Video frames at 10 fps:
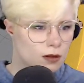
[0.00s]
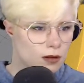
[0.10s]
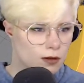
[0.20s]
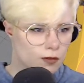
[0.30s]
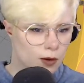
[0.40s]

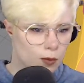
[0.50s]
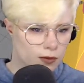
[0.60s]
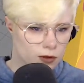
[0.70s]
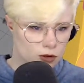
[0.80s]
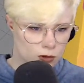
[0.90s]
if I
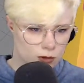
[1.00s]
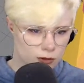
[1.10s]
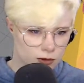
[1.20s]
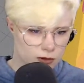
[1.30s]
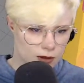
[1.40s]
want the
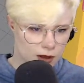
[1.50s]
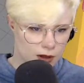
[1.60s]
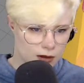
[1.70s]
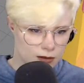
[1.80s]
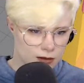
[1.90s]
shoulder to
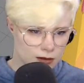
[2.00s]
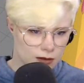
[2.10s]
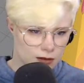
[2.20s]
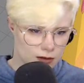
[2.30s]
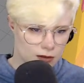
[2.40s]
stay.
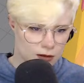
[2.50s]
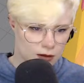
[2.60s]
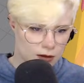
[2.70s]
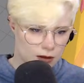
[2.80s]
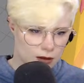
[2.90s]

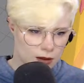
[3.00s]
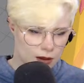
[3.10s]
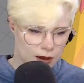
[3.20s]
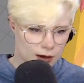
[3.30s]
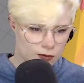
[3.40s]

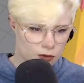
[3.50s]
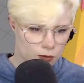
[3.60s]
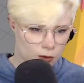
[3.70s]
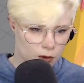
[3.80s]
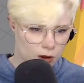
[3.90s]
I'd have to
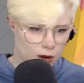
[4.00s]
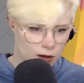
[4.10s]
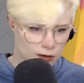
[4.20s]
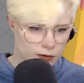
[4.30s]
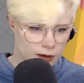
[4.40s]
roll
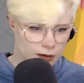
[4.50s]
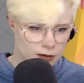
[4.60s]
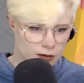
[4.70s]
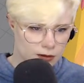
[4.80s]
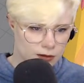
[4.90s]
all of this